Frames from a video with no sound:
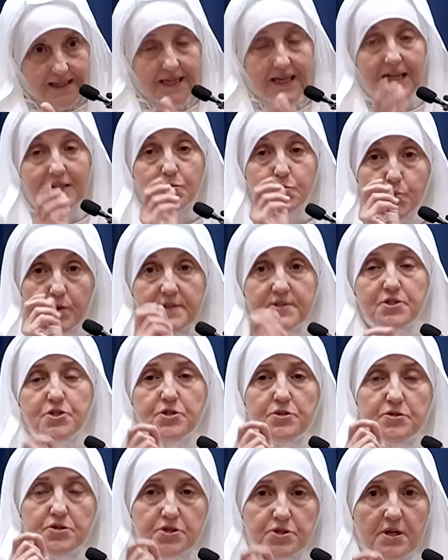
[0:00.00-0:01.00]
And once
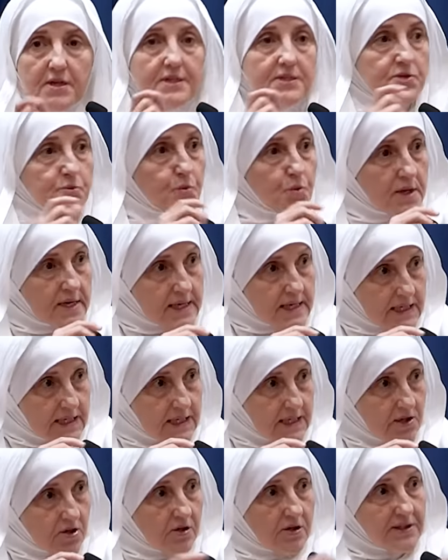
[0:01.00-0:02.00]
you start
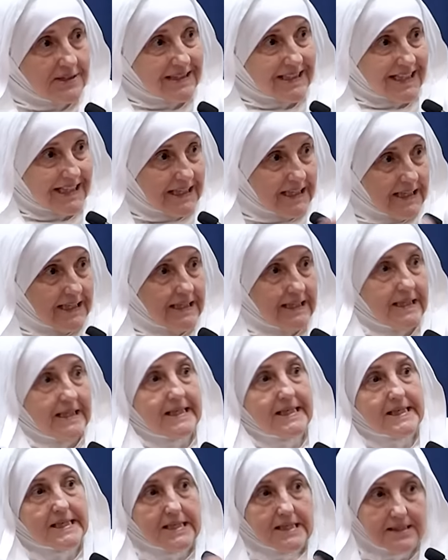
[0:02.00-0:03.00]
working on
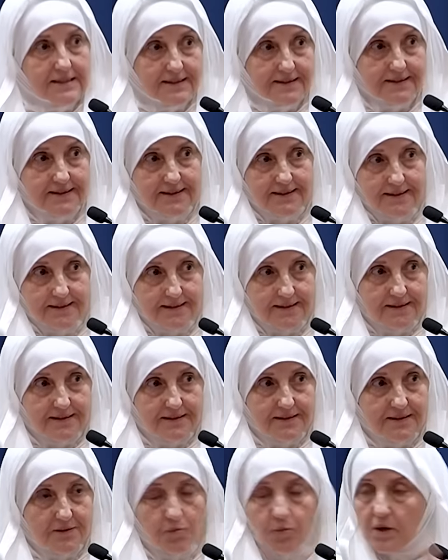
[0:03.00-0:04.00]
cleaning,
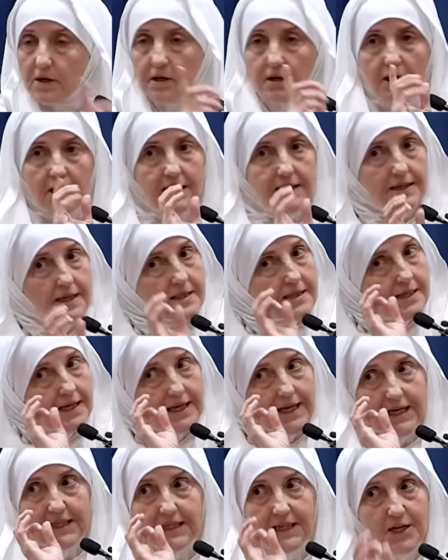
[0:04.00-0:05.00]
Wallahi alladhi la
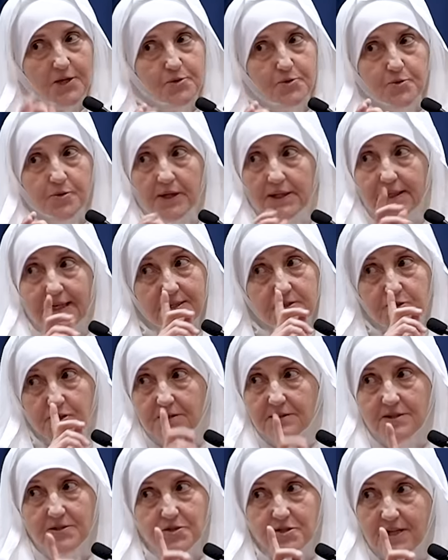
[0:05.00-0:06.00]
ilaha hu, and I said
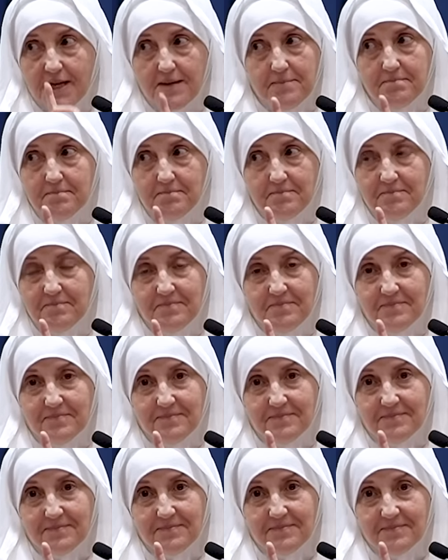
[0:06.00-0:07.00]
his name.
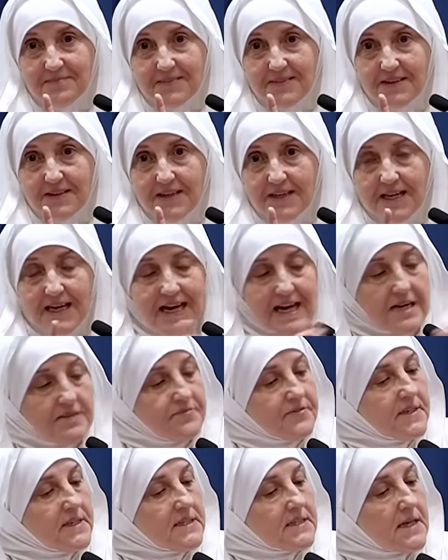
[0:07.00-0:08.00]

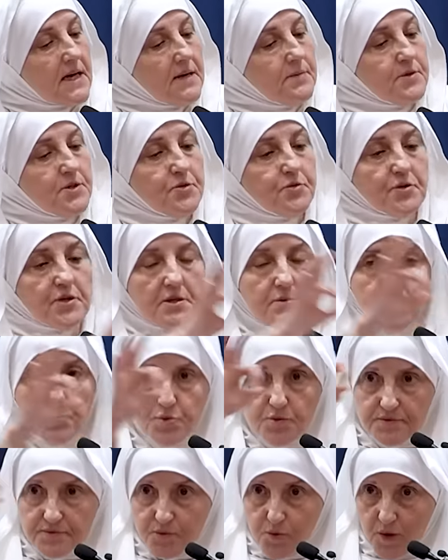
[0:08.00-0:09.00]
Every time you
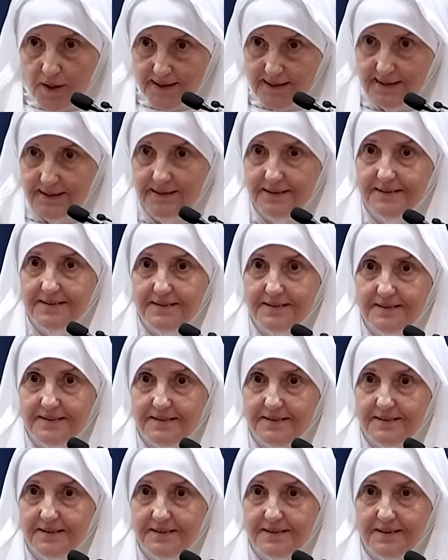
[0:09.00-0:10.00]
remove one,
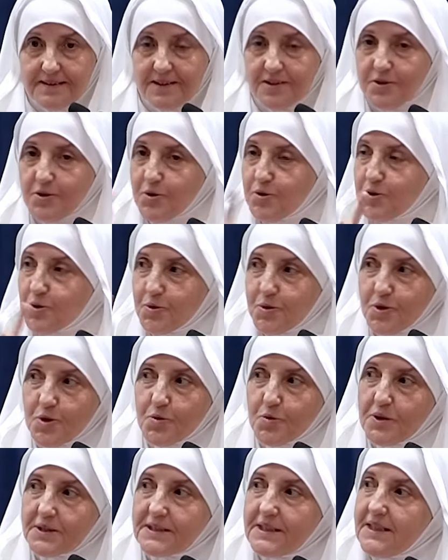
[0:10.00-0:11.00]
you don't know
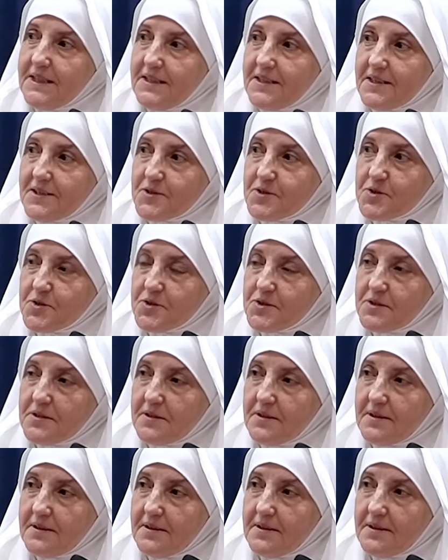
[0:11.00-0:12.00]
what he does.
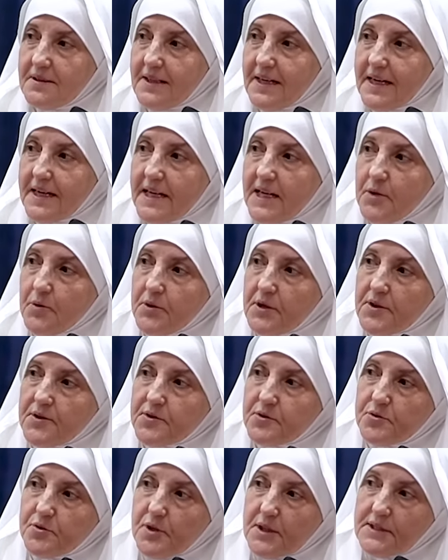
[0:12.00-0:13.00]
And he will
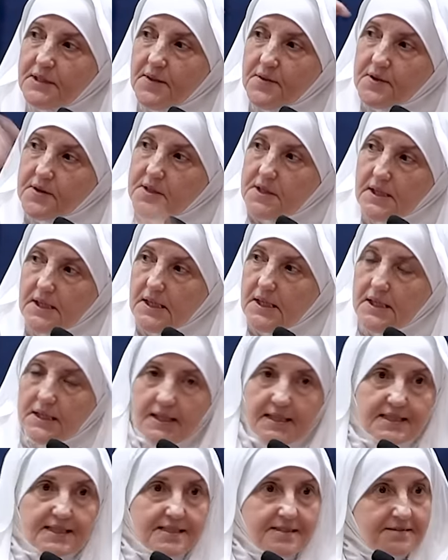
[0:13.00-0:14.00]
throw another thing in
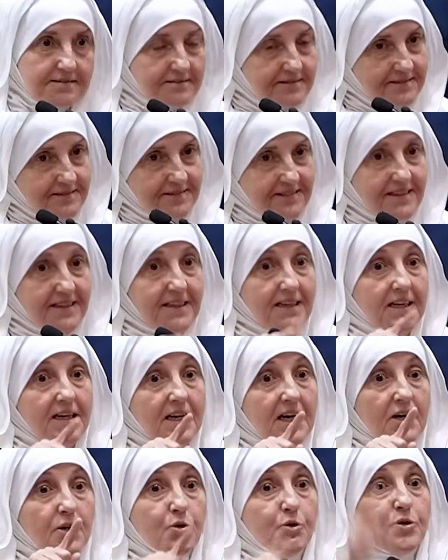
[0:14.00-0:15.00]
it,
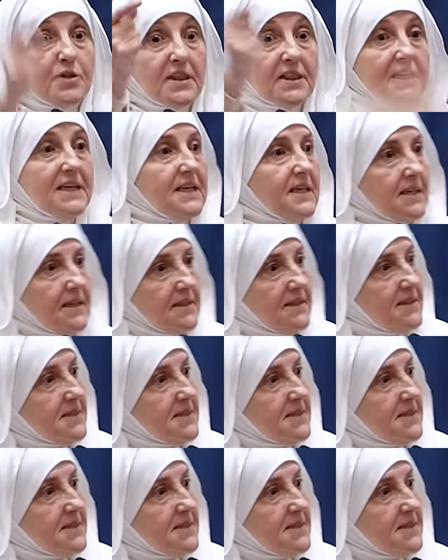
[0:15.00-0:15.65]
a good thing in